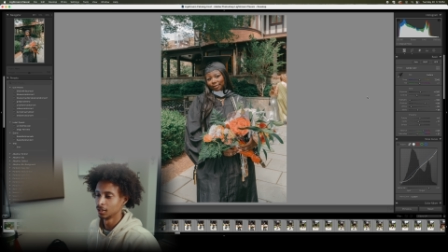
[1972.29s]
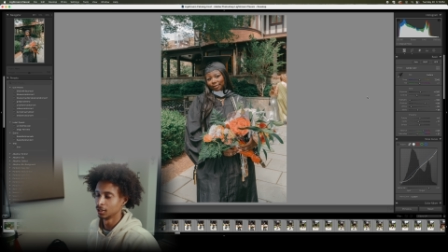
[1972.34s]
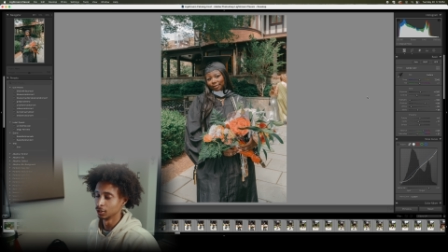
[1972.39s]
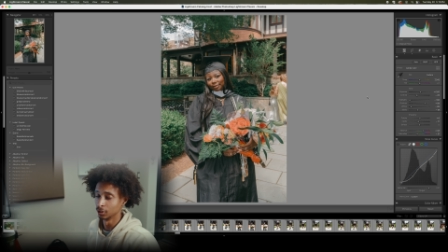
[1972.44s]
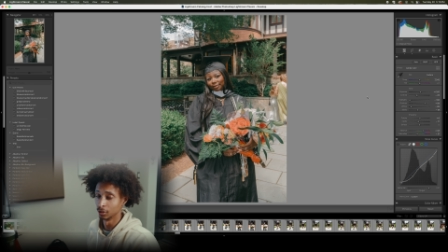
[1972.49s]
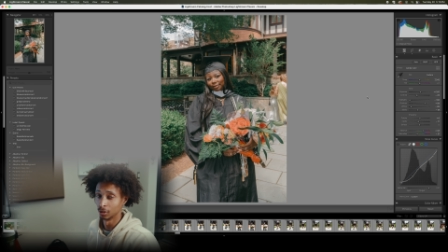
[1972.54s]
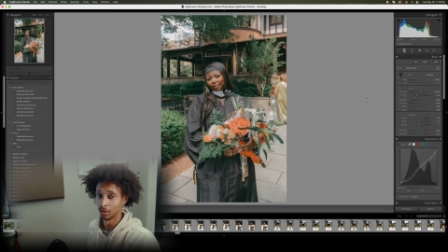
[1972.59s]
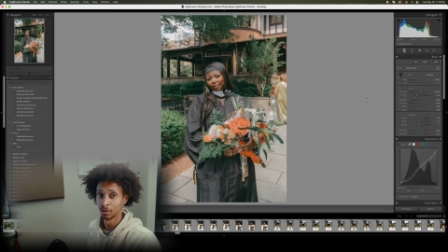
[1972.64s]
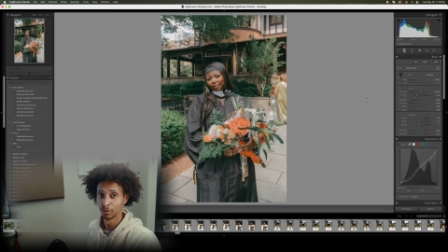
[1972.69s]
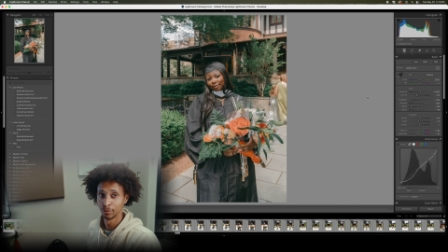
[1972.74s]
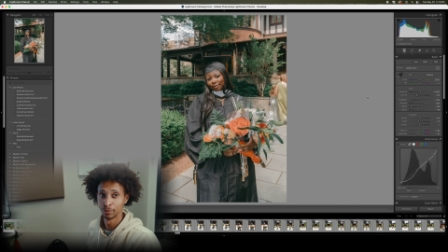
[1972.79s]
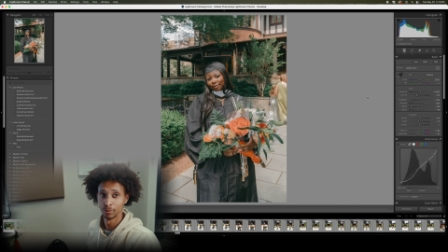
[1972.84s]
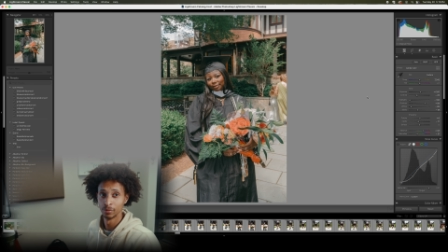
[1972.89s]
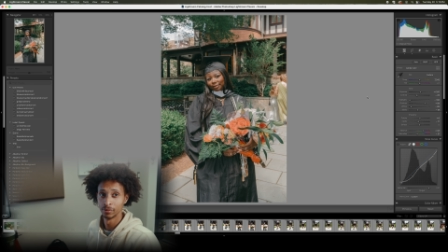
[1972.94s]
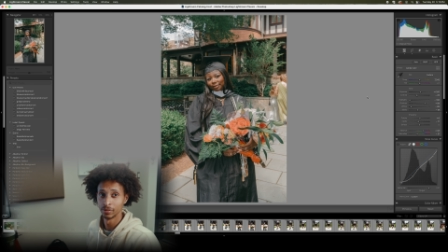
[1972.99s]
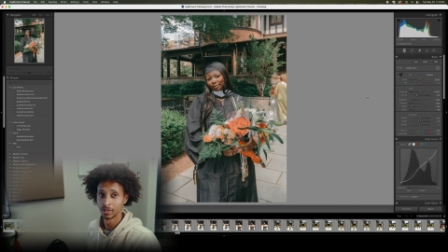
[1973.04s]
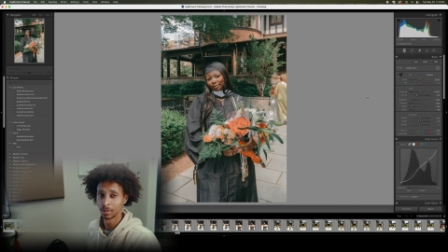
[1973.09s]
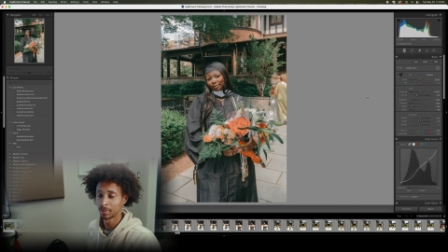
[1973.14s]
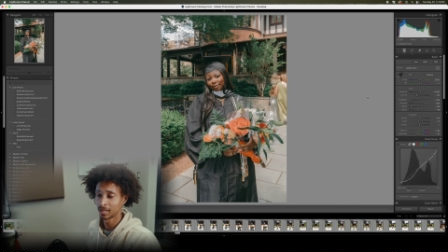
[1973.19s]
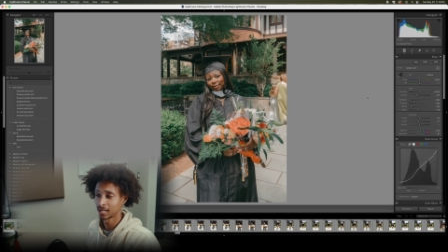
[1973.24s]
gone through
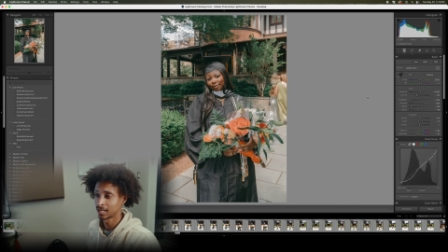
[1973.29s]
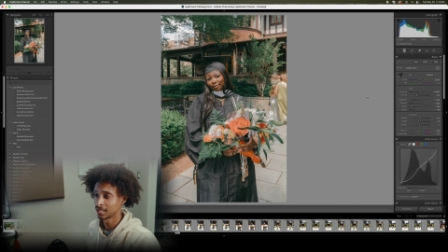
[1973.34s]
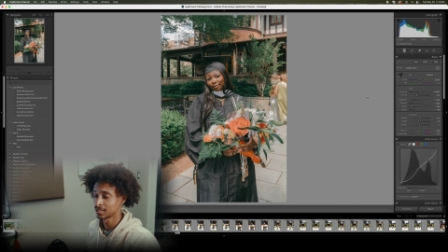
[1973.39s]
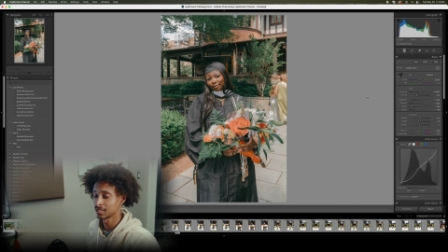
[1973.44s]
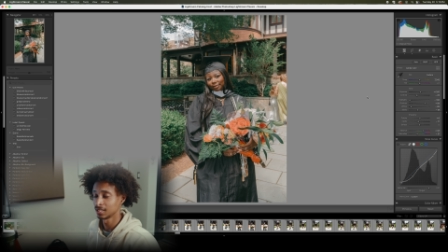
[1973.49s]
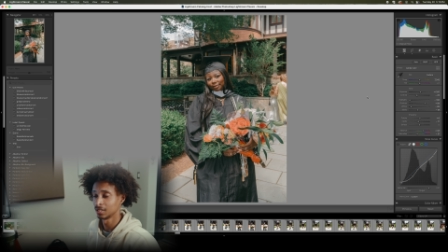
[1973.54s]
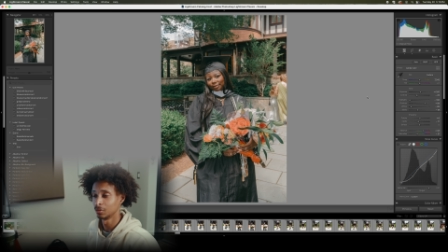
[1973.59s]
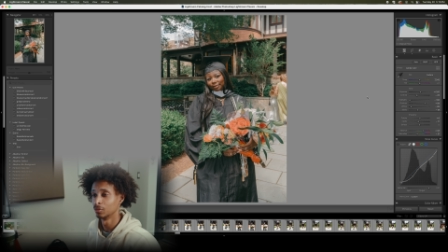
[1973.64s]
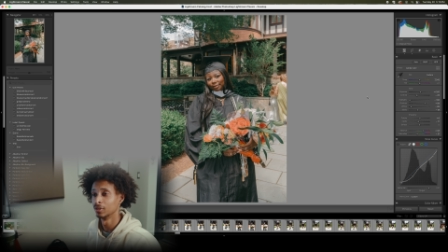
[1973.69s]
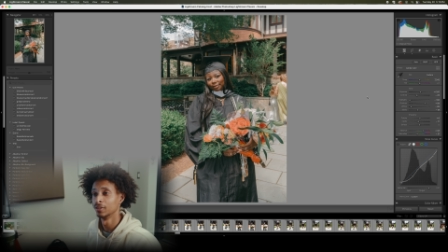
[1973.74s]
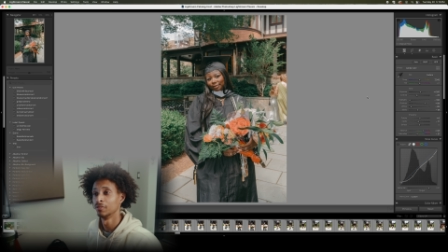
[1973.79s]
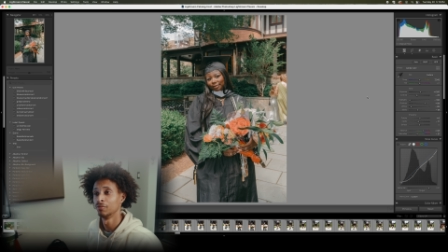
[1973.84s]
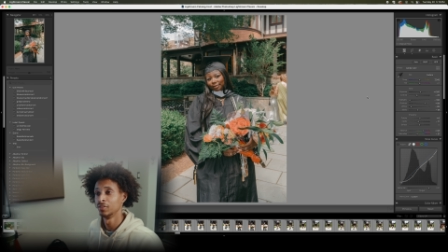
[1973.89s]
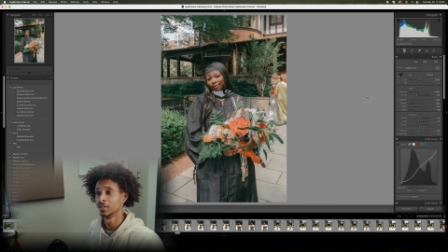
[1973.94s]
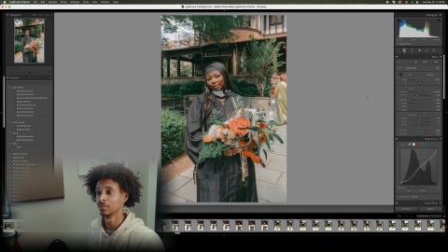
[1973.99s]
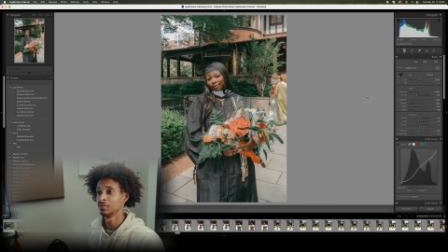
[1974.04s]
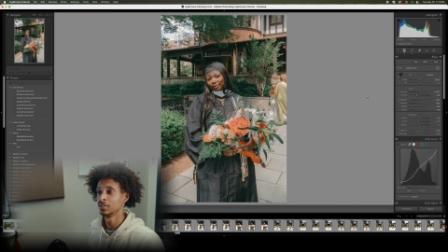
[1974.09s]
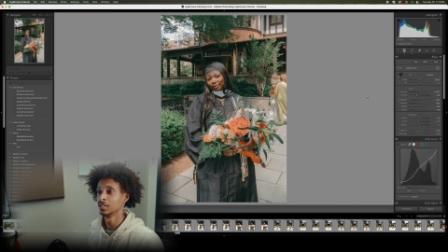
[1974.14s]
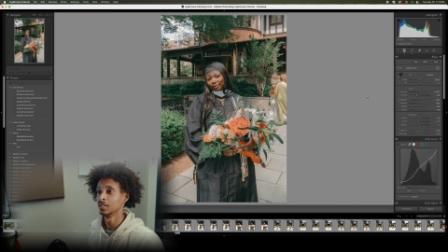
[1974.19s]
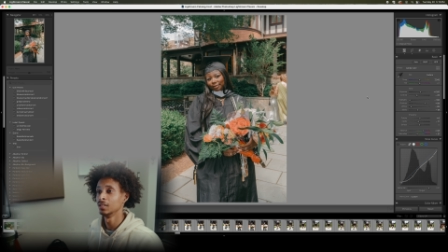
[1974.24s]
for the past like what
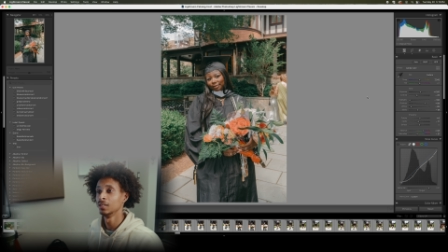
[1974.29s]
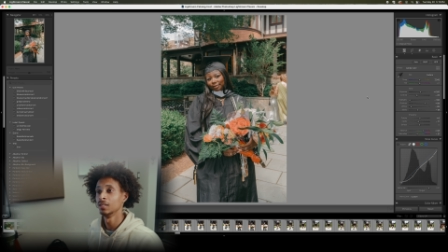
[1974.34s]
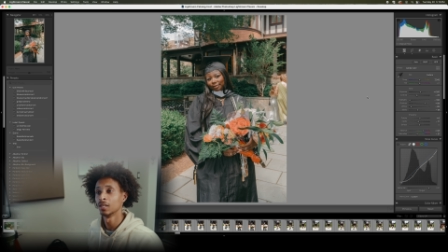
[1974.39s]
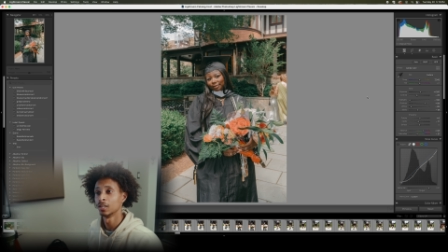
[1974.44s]
50,